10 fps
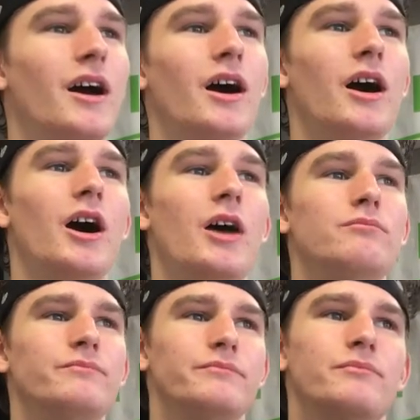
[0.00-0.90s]

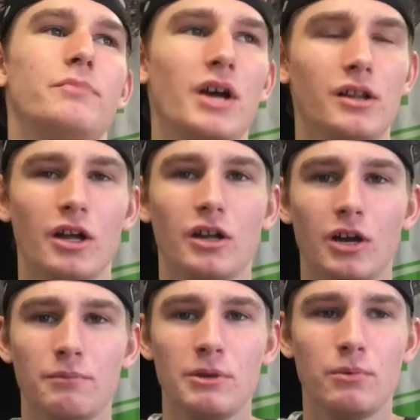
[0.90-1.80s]
Um, but yeah, a lot, lot
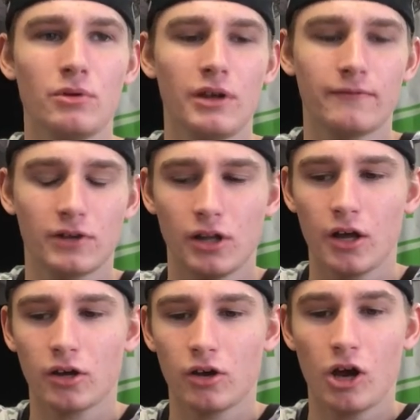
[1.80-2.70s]
of people left a lot
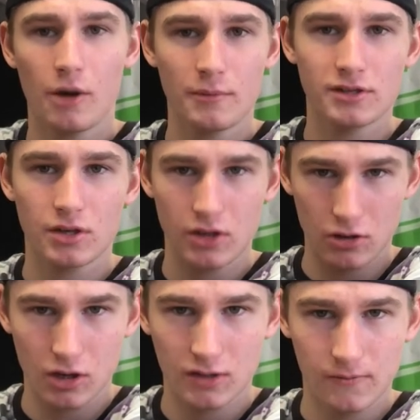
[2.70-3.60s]
of good comments, so
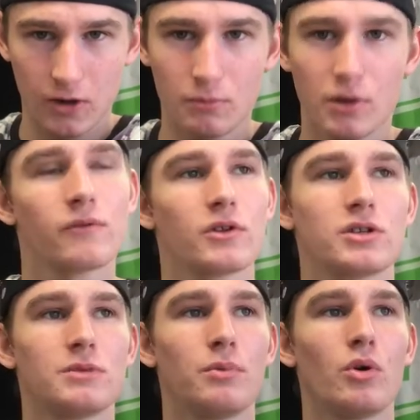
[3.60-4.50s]
thank you guys very much for the
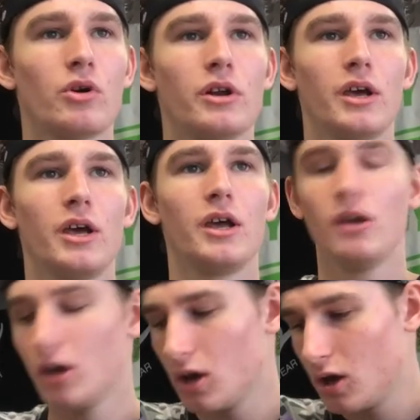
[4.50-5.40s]
support and
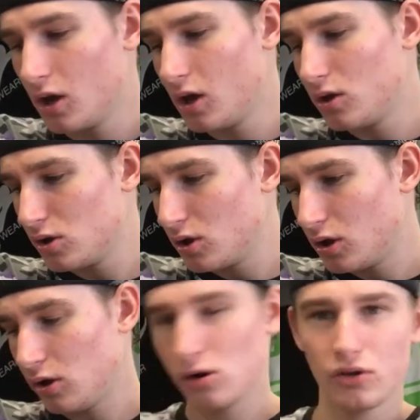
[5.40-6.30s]

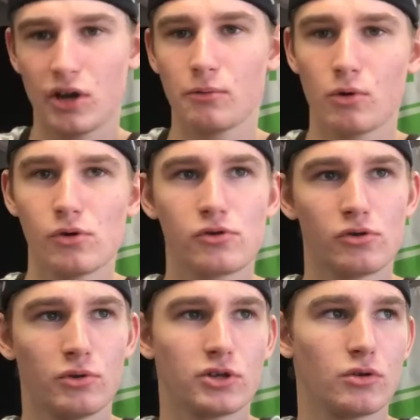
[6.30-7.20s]
all that I'm going through
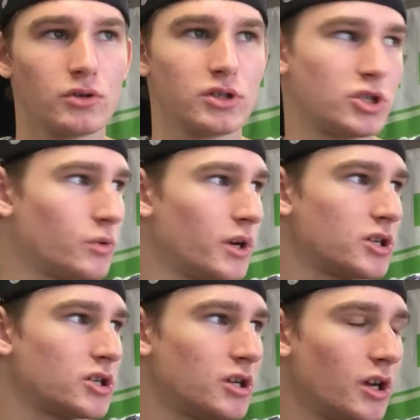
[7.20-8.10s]
with this whole
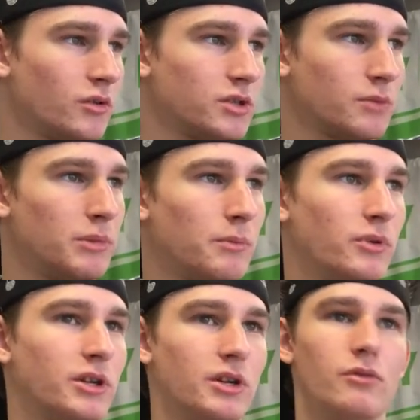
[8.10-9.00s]
situation. I know some people
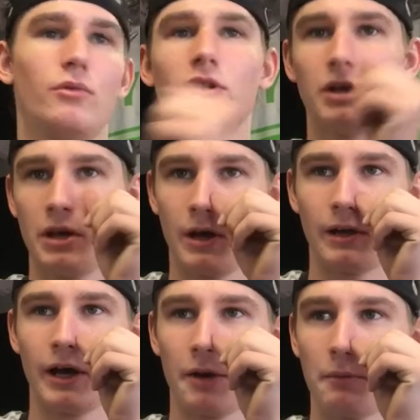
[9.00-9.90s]
didn't really
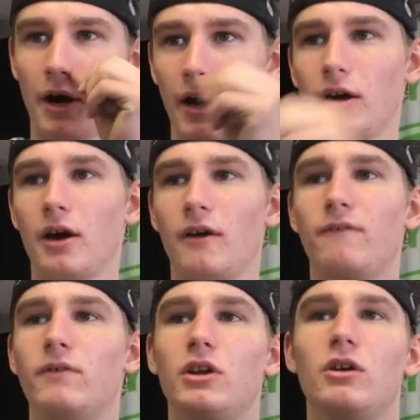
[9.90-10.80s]
like my uh,
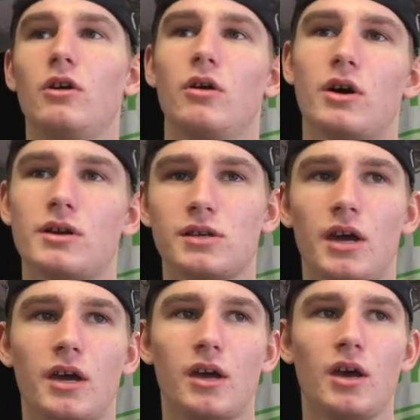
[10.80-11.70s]
video because
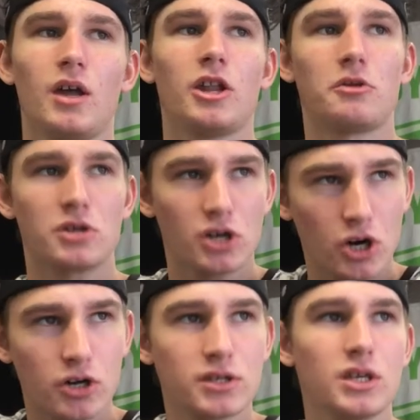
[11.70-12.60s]
like there was
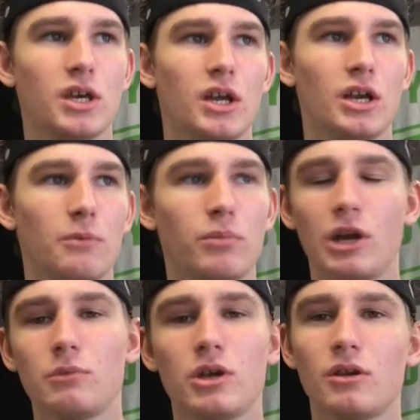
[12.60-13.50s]
cursing in it, but
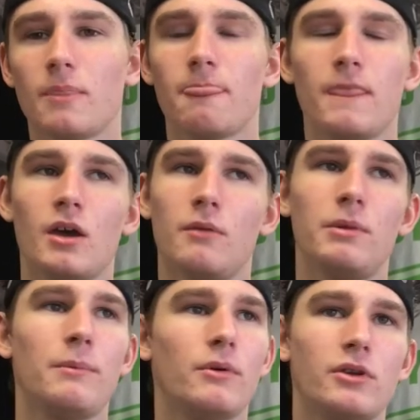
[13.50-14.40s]
I mean,
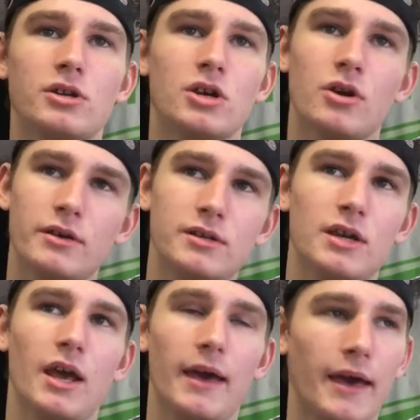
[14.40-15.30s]
people, there's
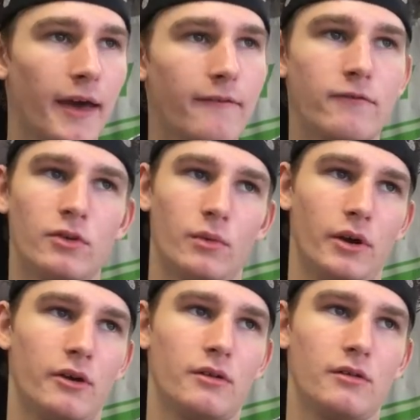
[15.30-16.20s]
cursing
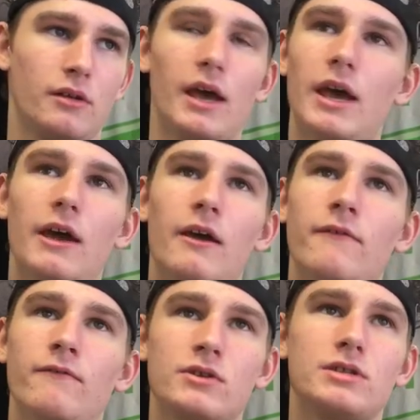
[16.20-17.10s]
everywhere,
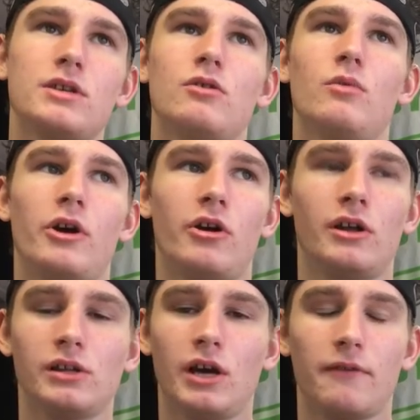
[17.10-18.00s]
every single where
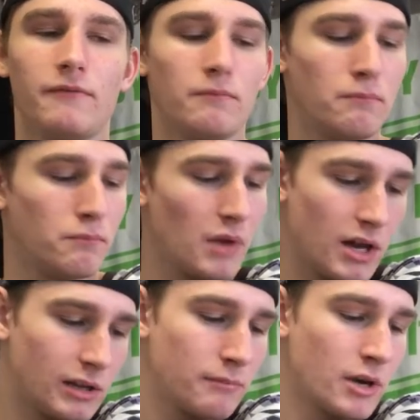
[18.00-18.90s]
in life.
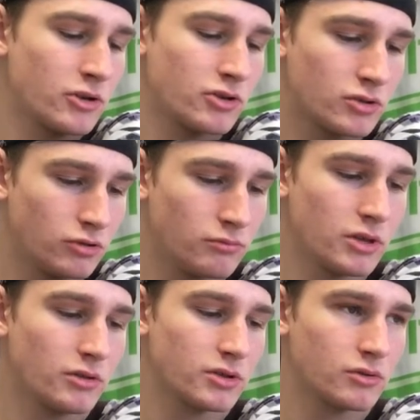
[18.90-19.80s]
Elementary school,
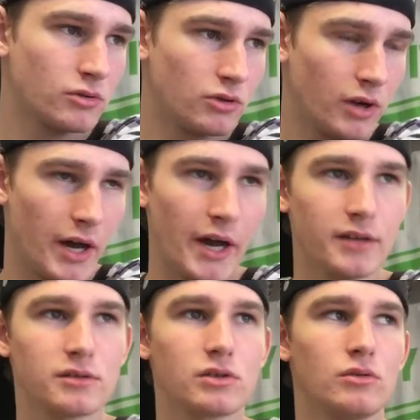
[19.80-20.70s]
middle school, high
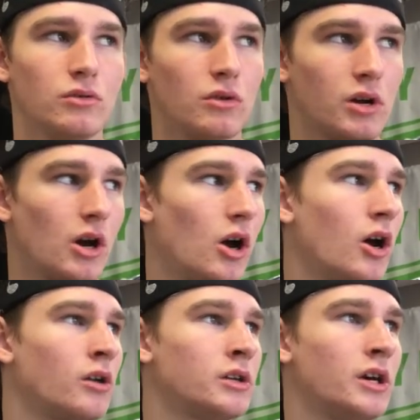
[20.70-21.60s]
school,
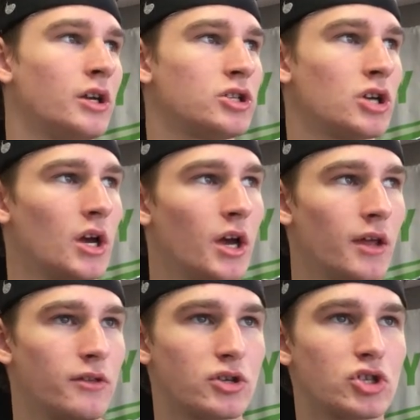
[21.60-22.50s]
college,
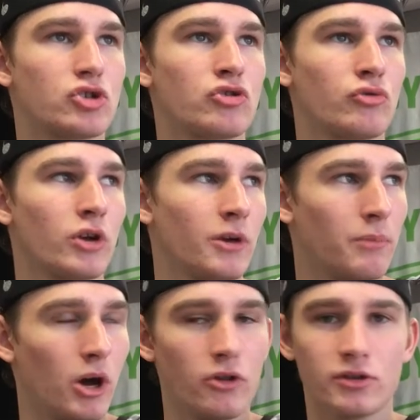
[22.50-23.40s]
the strip,
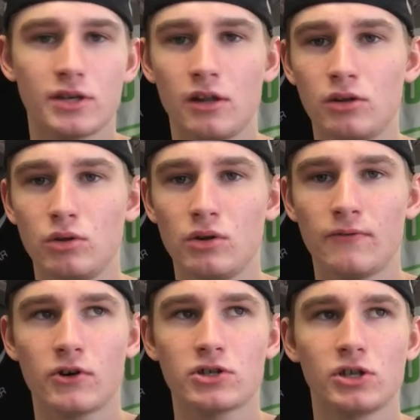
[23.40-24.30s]
other side of the
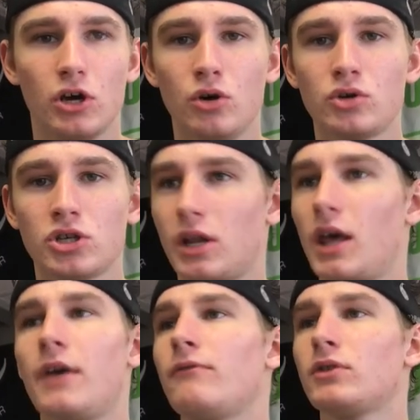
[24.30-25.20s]
universe, the ocean,
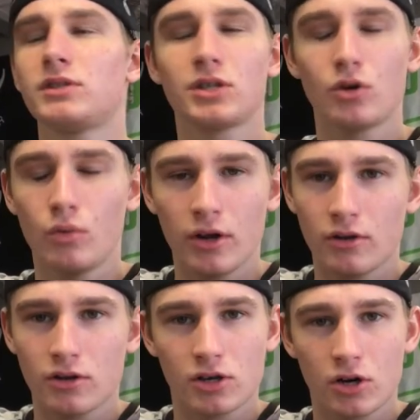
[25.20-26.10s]
every single where
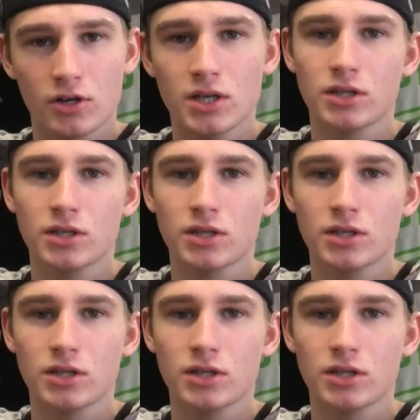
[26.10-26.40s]
there's cursing.